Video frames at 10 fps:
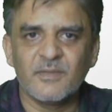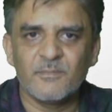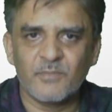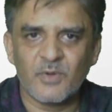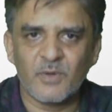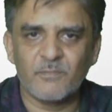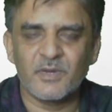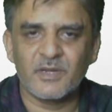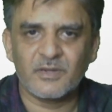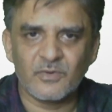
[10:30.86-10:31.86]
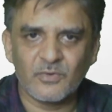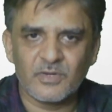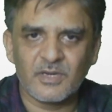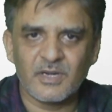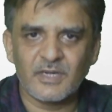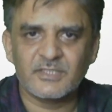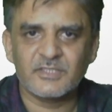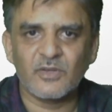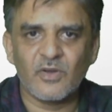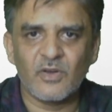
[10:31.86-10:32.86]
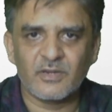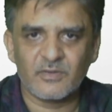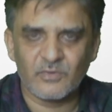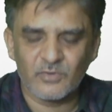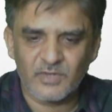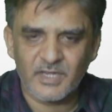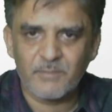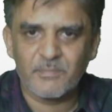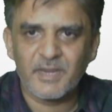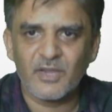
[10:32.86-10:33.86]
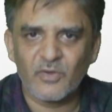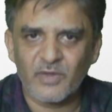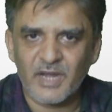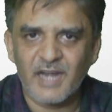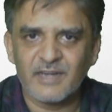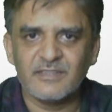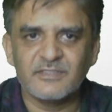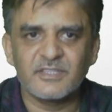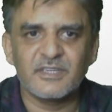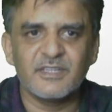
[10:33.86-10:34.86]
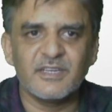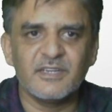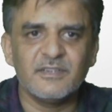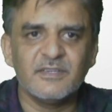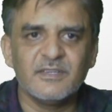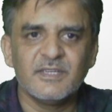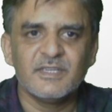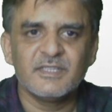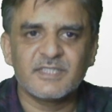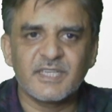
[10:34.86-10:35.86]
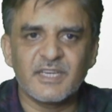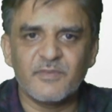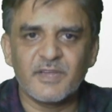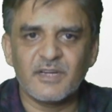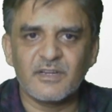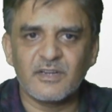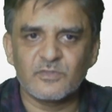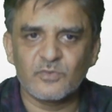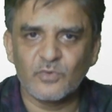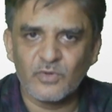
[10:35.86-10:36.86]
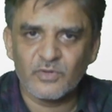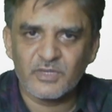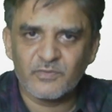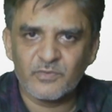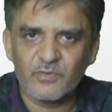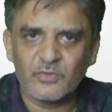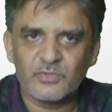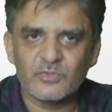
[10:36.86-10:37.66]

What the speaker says: proper, good cuts or good gripping or handles are there, significant control on the floor.